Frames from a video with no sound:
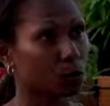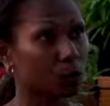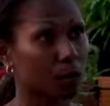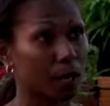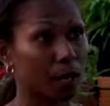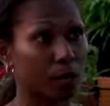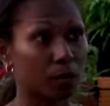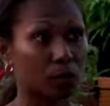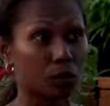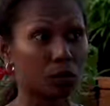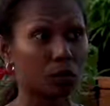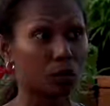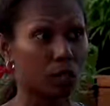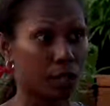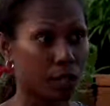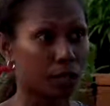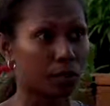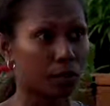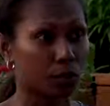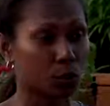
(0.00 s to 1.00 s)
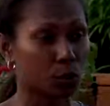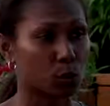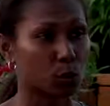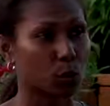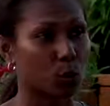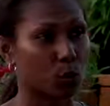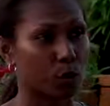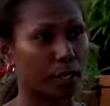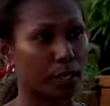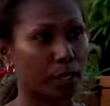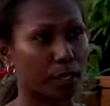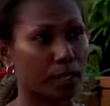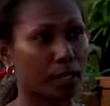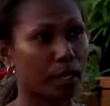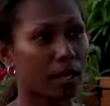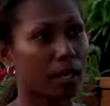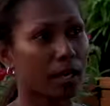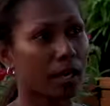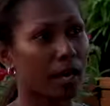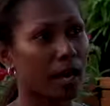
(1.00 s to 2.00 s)
be able to tell the story
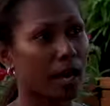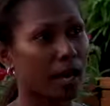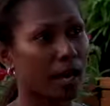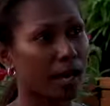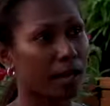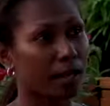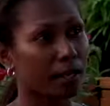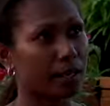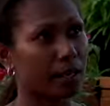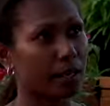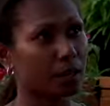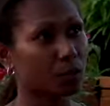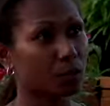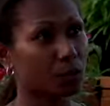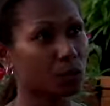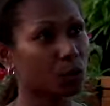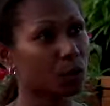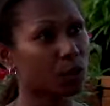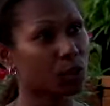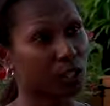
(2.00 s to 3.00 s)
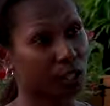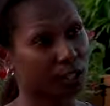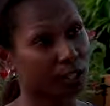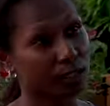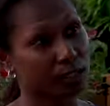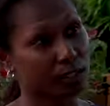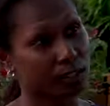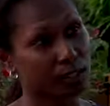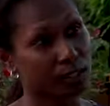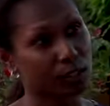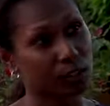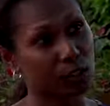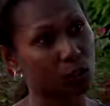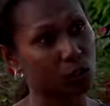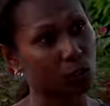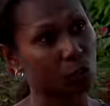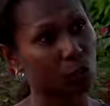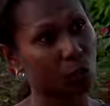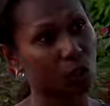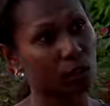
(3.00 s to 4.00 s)
and do justice
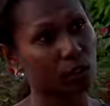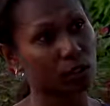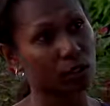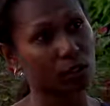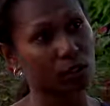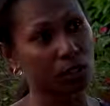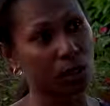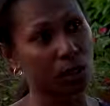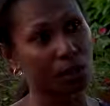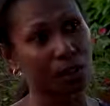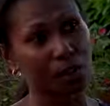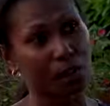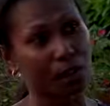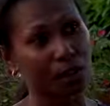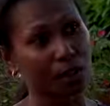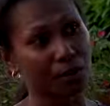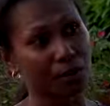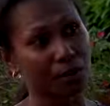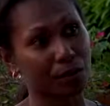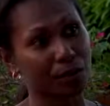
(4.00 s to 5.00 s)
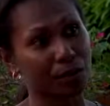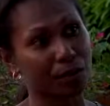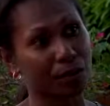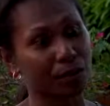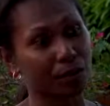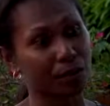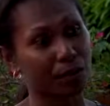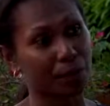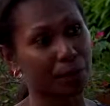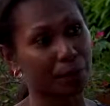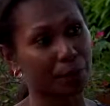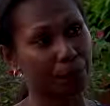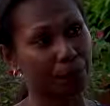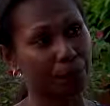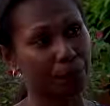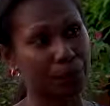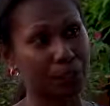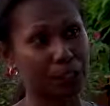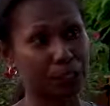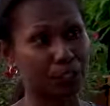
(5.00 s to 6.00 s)
to what Solomon Islanders
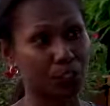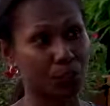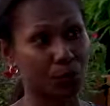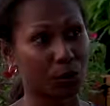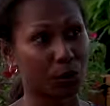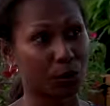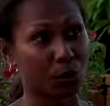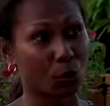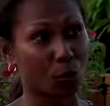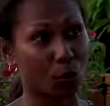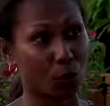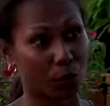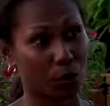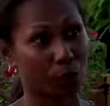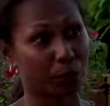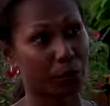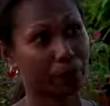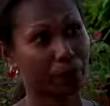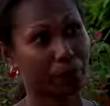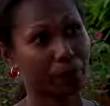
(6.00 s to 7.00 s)
did during the war.